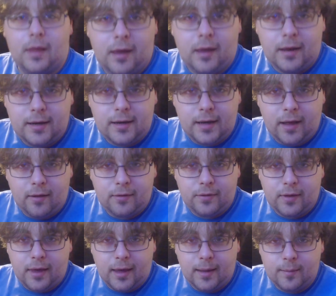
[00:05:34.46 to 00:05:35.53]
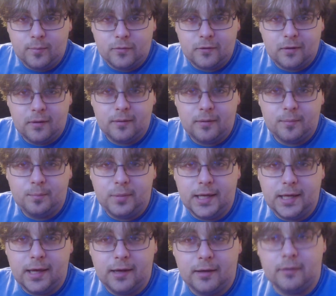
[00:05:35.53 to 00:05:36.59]
Now let the games
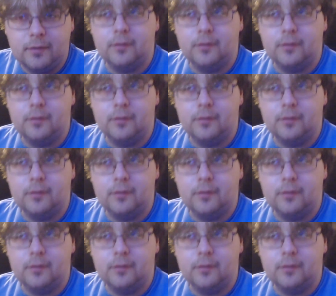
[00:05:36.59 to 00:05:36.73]
begin.